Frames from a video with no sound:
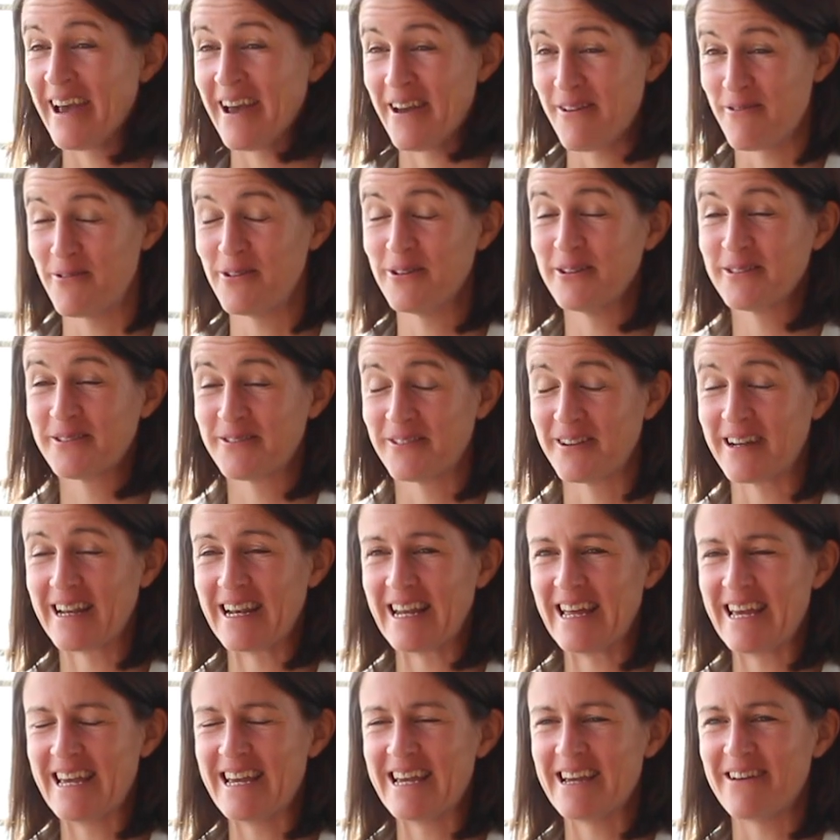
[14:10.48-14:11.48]
Yeah, it was
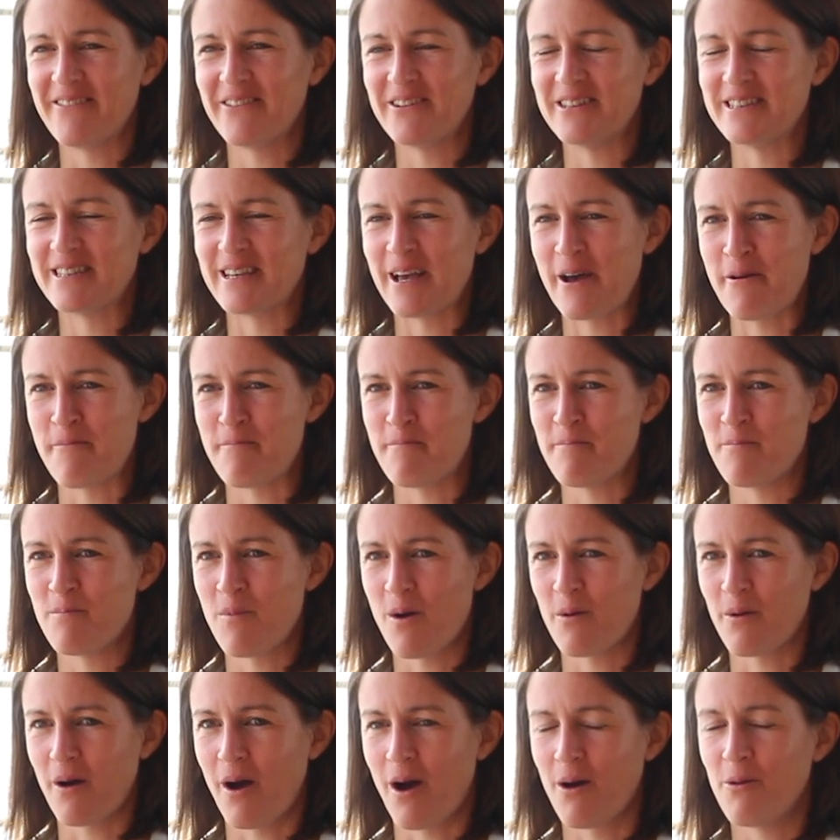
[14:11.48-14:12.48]
really. It was.
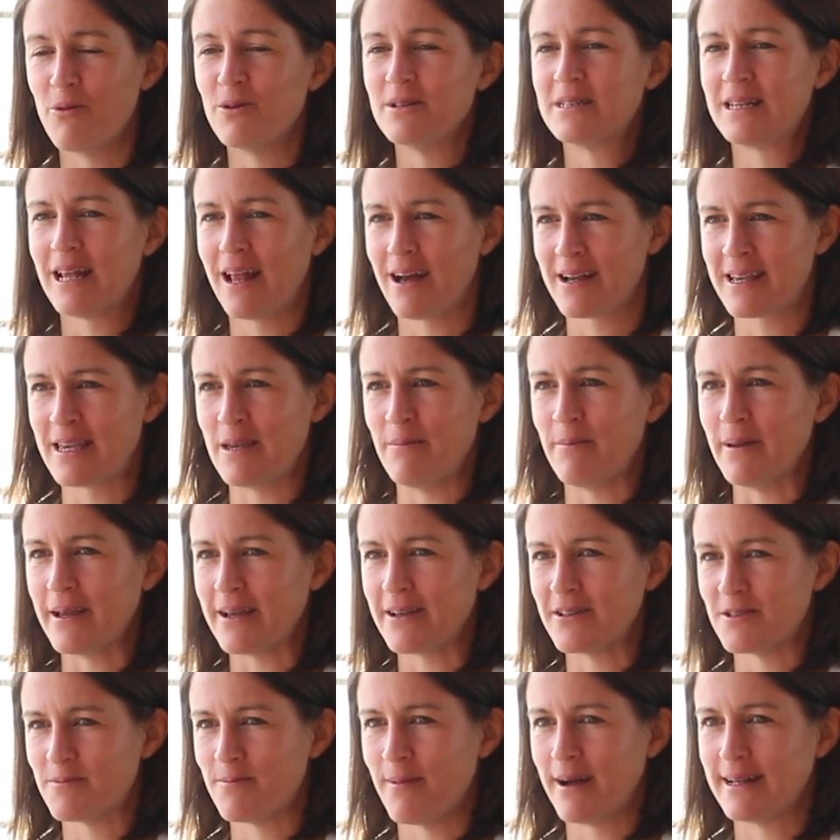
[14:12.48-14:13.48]
I was lucky
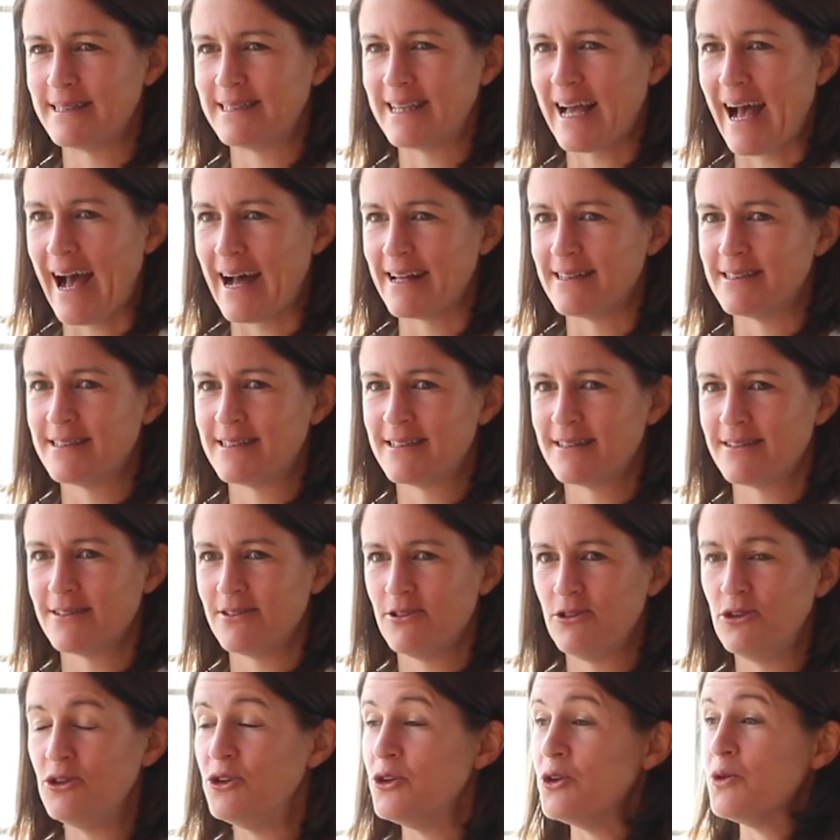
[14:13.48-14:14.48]
because my dad
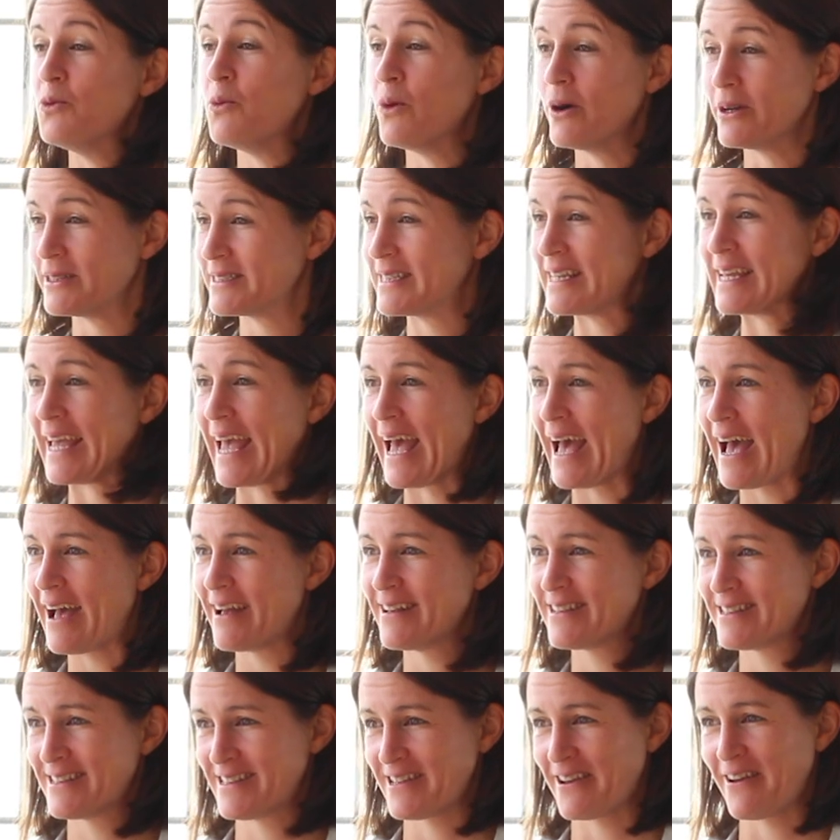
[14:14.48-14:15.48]
knew what to
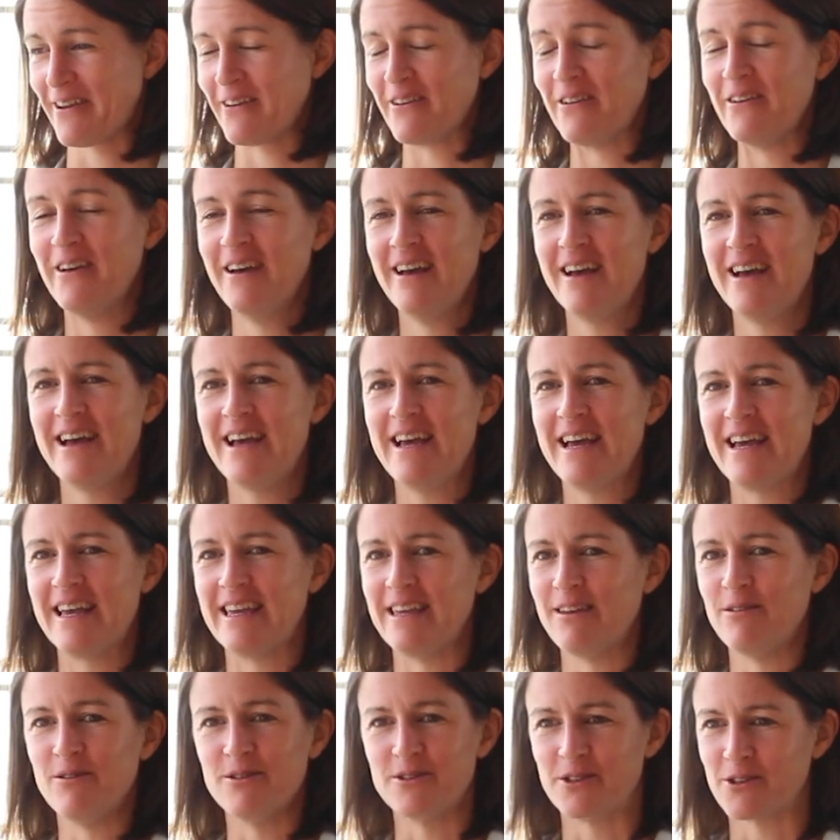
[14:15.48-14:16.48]
get. So
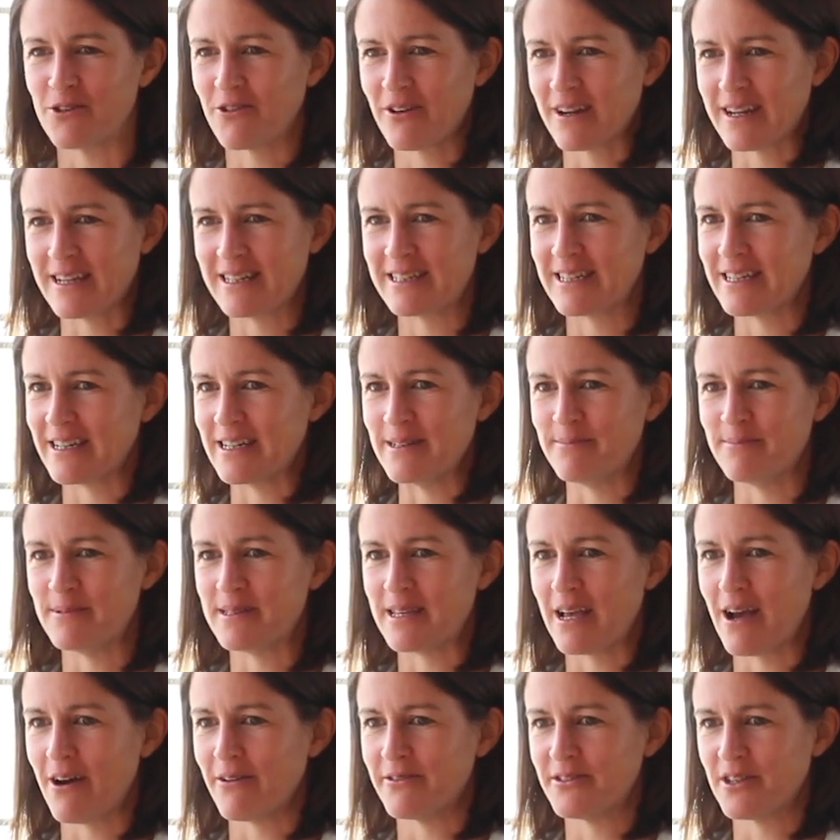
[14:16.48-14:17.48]
he was a cricketer
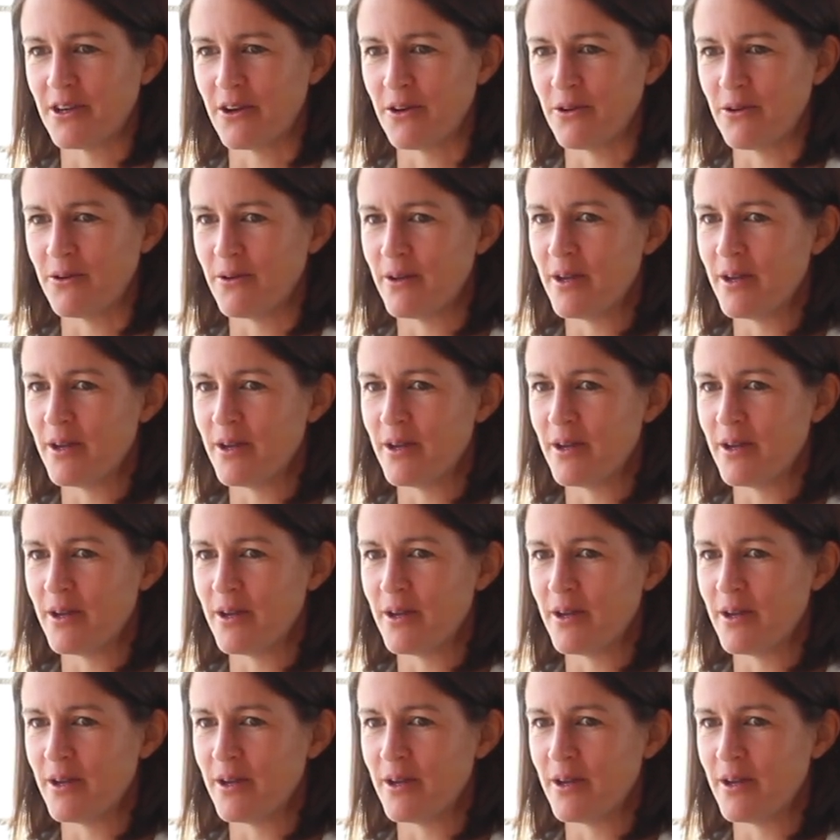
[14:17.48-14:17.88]
himself, so